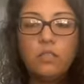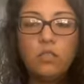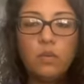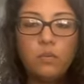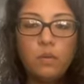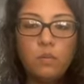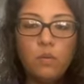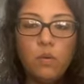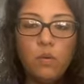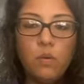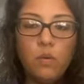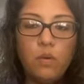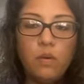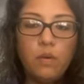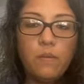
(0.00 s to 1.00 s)
So I'm going to
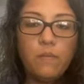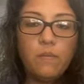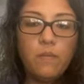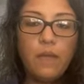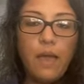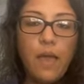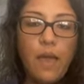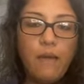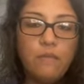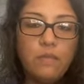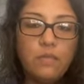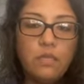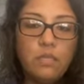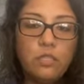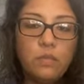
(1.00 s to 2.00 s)
pour 1/2
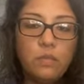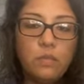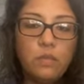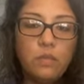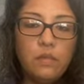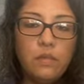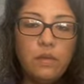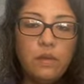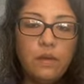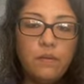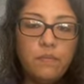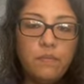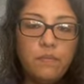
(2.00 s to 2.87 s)
teaspoon in there.